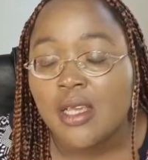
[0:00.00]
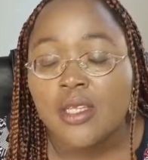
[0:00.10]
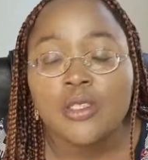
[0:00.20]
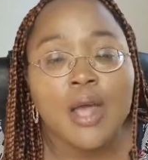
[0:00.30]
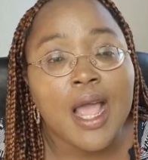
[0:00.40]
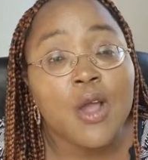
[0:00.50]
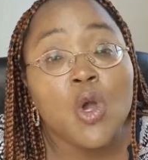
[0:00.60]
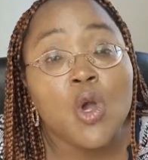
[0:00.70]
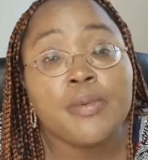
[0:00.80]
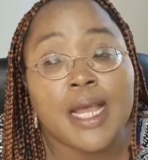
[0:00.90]
So I
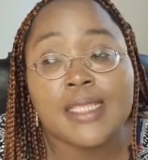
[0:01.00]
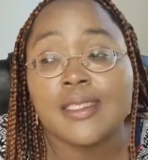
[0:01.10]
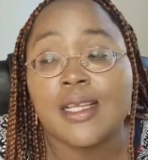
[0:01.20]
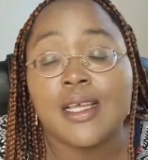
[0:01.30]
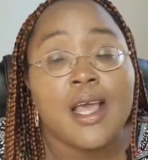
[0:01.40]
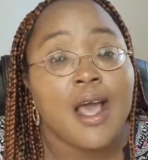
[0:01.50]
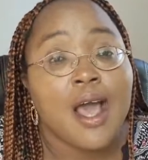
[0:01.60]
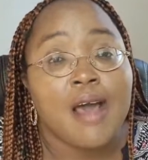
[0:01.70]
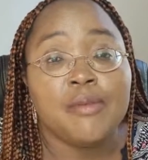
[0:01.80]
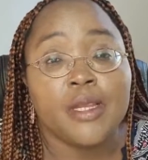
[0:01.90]
hope that
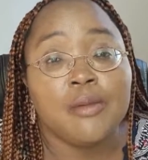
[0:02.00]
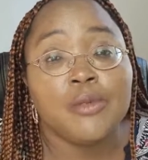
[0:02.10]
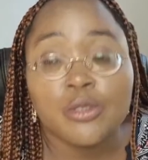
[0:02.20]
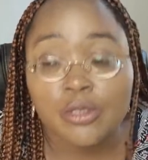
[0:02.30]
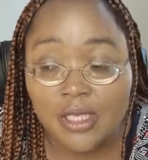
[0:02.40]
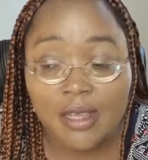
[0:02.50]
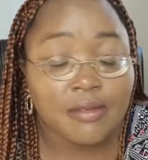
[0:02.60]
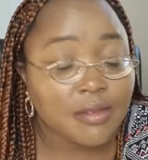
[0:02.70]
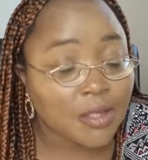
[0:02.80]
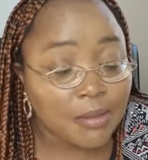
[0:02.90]
I've been able to
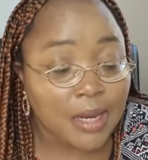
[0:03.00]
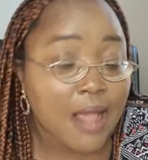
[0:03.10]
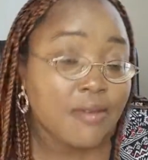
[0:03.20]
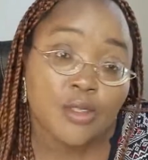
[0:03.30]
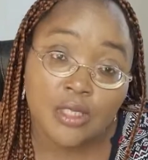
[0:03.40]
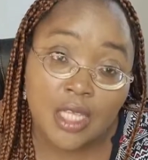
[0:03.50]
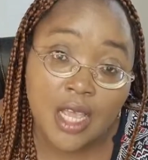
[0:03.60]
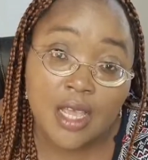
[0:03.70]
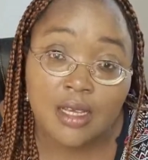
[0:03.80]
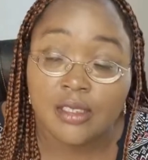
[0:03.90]
save some life
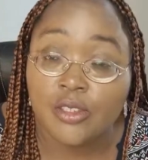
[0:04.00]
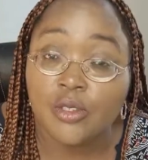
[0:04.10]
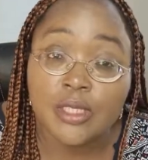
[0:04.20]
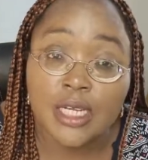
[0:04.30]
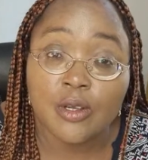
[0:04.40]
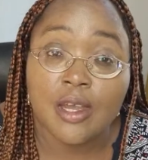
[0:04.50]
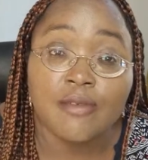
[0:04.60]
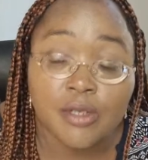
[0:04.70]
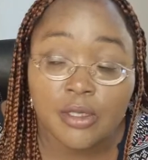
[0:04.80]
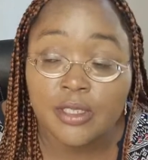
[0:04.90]
today, and you that you are a
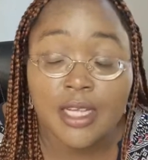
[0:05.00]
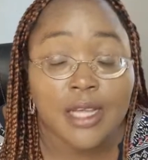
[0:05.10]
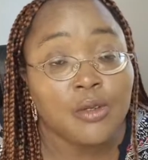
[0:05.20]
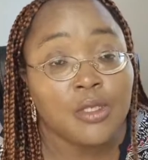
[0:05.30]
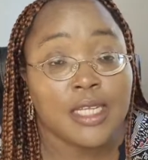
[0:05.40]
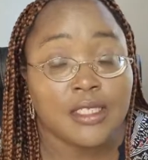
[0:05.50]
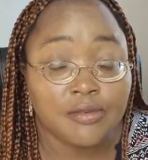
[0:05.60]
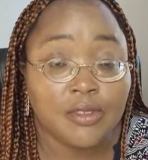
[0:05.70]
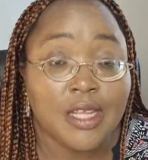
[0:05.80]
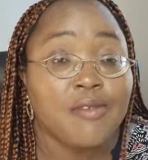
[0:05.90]
volunteer, know that
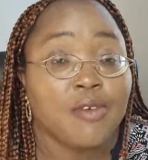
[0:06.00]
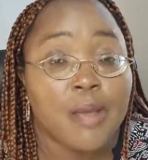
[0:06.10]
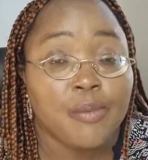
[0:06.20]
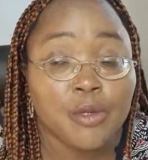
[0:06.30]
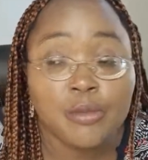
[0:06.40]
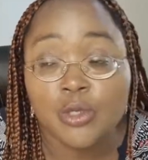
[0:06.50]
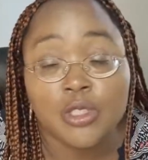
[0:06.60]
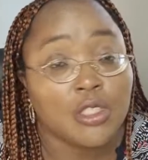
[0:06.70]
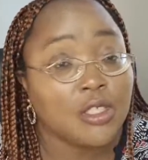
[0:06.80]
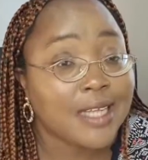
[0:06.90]
if you die for IPOB, you
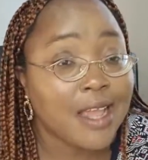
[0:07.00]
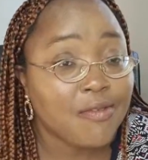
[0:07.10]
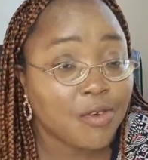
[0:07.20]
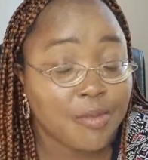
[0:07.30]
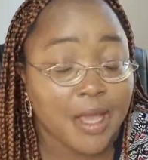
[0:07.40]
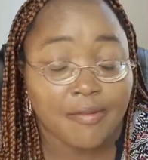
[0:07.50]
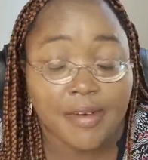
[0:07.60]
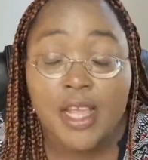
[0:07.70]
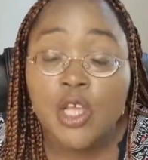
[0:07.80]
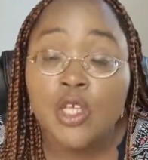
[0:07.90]
did not die for
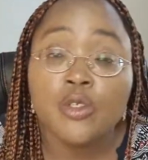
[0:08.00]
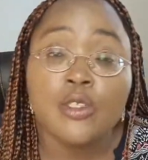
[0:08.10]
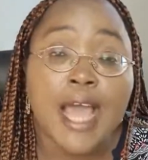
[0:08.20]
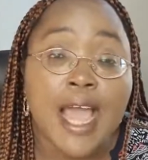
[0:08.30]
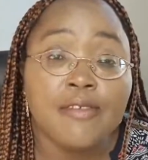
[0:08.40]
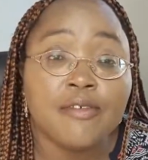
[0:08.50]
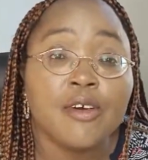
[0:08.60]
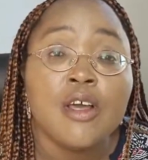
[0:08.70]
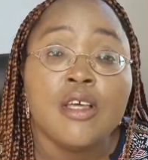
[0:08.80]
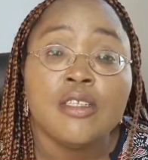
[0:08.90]
Biafra. You died
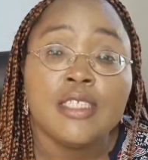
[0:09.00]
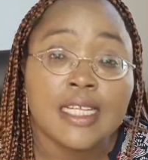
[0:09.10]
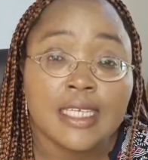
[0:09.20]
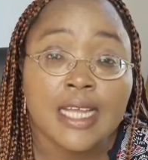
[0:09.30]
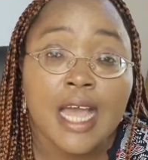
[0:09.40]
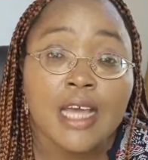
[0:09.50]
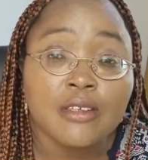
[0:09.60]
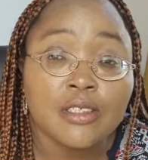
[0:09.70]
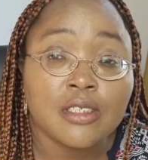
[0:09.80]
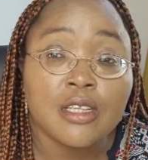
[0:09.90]
for Nnamdi
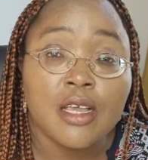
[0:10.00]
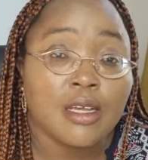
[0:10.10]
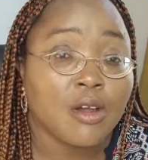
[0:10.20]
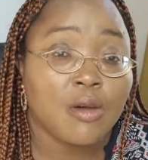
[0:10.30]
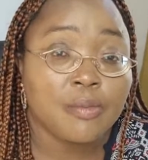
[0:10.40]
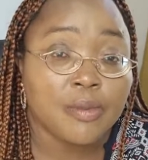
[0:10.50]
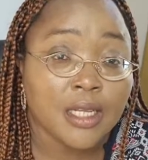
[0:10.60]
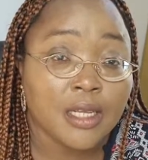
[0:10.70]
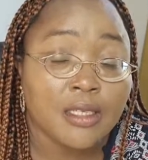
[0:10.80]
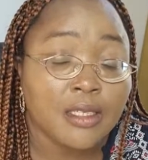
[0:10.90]
Kanu's
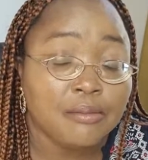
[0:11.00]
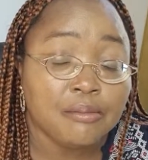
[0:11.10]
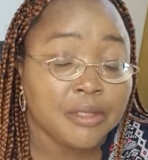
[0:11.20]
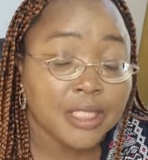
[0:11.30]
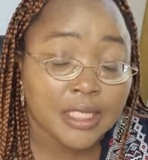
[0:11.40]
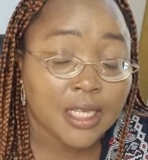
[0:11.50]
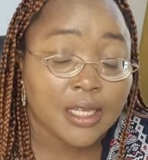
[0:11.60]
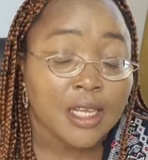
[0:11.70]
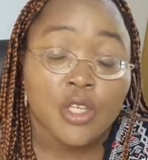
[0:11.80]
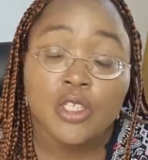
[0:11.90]
company in Britain.
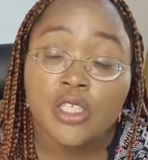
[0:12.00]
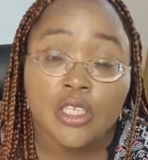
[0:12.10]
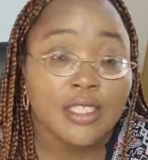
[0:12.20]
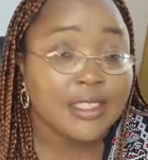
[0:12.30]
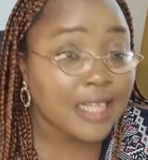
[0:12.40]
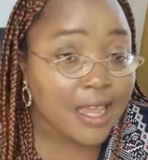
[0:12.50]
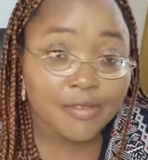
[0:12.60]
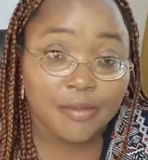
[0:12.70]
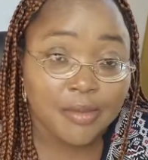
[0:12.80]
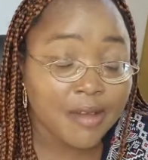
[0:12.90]
You did not die
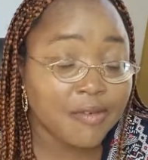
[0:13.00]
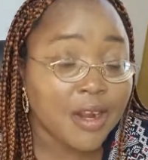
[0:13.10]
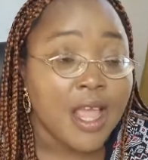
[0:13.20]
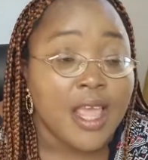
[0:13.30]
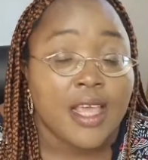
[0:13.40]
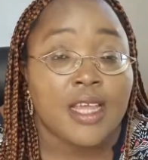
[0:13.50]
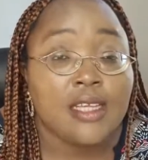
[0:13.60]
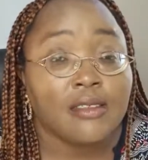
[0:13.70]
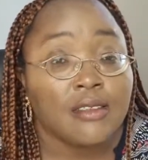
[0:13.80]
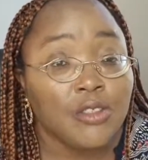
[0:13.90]
for Biafra.
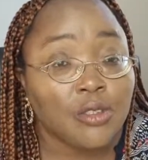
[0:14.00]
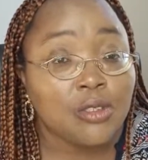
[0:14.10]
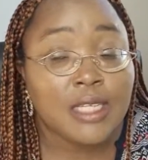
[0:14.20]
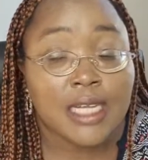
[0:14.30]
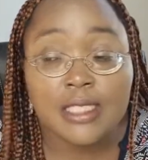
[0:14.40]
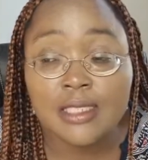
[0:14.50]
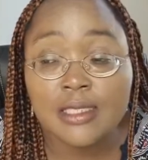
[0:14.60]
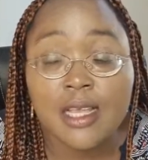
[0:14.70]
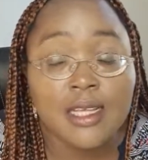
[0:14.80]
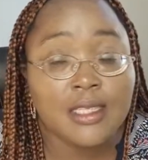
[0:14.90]
And you that
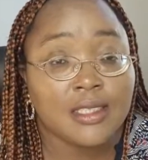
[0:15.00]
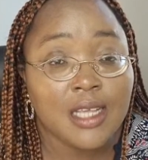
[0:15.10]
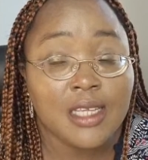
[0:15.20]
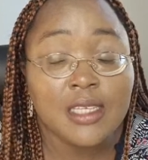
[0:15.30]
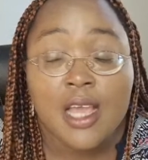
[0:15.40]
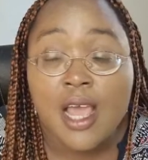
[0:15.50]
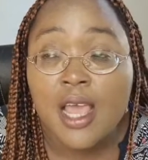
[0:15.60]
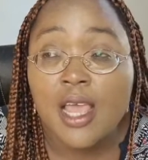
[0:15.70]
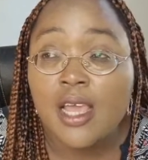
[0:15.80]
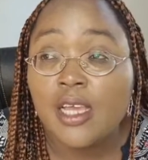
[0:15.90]
is saying
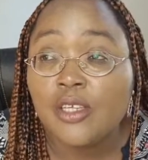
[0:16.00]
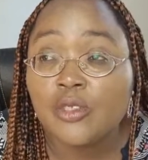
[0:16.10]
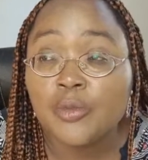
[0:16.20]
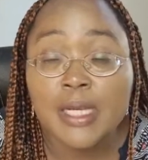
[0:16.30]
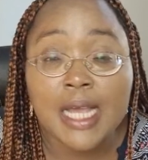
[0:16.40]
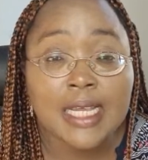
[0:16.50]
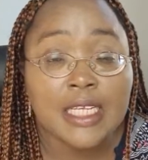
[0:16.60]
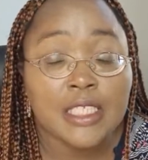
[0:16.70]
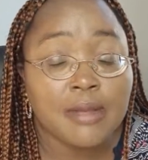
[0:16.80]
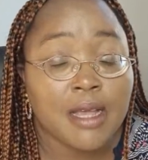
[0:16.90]
you speak
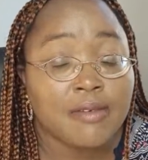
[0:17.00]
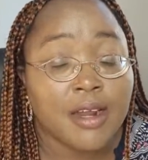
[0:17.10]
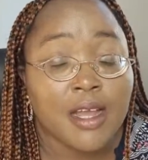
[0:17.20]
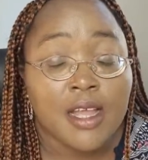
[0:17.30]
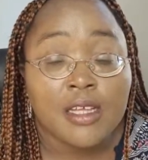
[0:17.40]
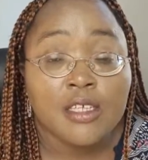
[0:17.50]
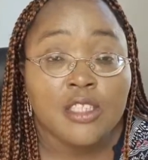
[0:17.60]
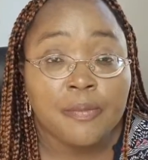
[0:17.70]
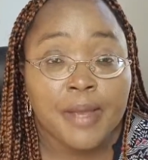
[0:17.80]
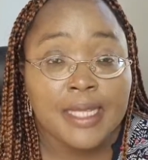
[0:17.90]
against Biafra,
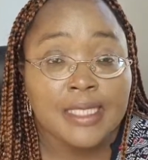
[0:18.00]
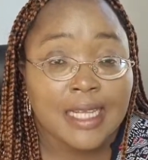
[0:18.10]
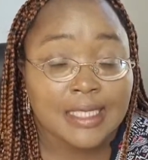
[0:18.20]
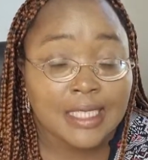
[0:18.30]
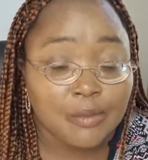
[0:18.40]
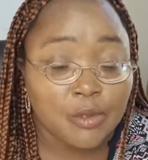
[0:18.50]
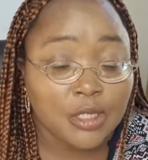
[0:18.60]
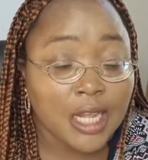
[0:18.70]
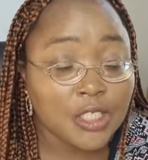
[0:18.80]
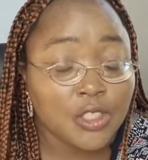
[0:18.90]
the person that
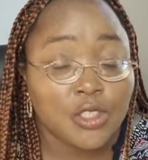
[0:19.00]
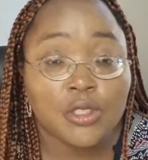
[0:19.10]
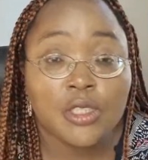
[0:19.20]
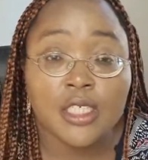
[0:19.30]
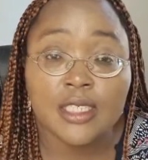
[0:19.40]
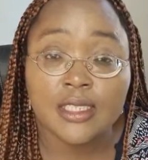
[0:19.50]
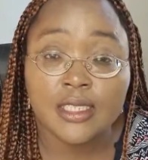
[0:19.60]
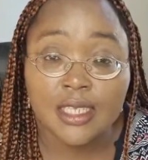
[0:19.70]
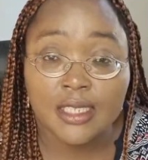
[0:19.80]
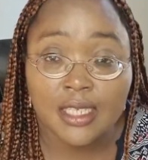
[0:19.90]
sabotaged you is
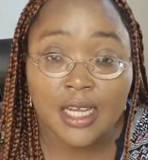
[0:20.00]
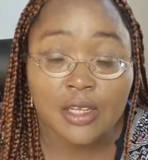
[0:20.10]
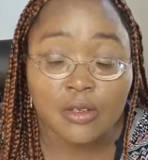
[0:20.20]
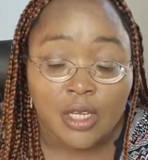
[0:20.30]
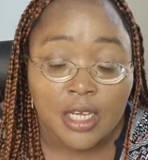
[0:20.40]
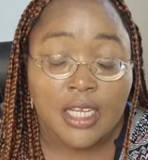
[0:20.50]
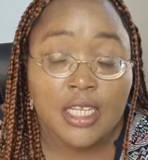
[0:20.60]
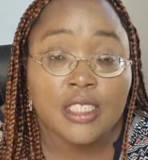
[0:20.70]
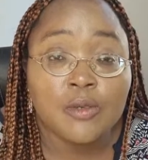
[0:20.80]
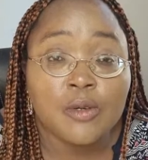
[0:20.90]
Nnamdi Kanu.
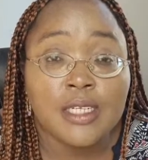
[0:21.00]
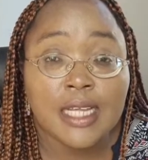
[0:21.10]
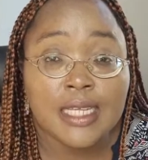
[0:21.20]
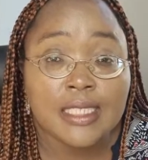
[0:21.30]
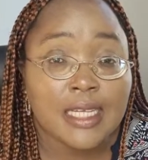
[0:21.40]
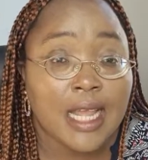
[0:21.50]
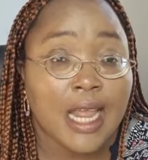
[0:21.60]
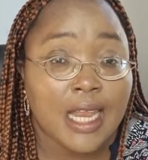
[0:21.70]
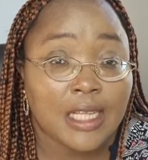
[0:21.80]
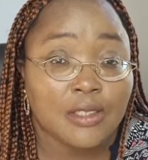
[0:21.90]
He's the one that said
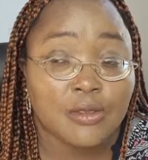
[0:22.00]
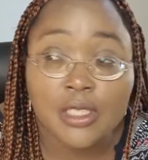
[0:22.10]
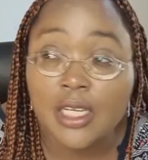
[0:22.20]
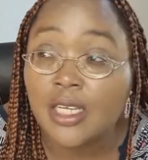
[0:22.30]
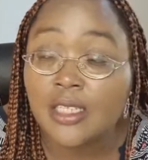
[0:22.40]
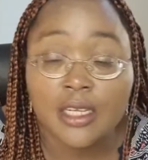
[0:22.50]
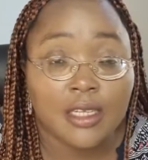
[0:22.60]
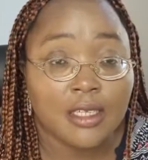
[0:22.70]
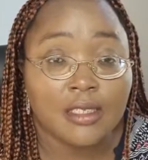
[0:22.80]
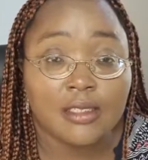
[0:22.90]
earlier today
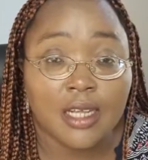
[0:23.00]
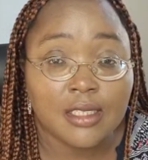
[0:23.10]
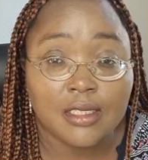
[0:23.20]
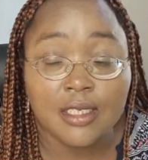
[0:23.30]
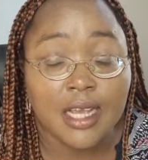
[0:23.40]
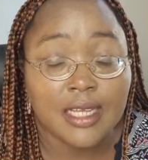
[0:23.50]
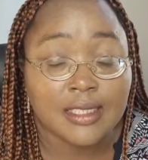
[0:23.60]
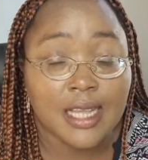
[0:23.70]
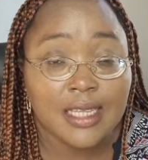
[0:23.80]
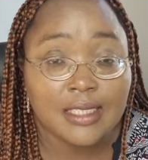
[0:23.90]
that he has
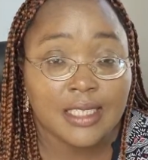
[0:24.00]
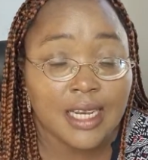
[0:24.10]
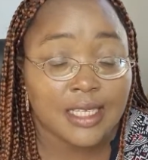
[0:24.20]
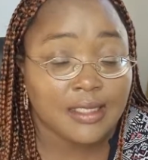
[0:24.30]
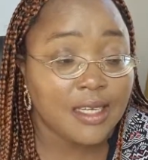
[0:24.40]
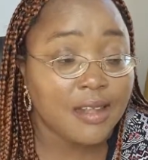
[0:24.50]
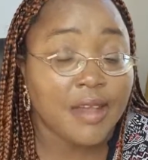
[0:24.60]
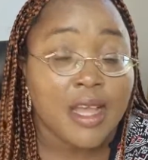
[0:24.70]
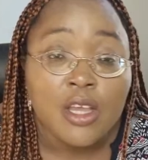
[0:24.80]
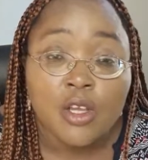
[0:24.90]
signed, seal, and deliver.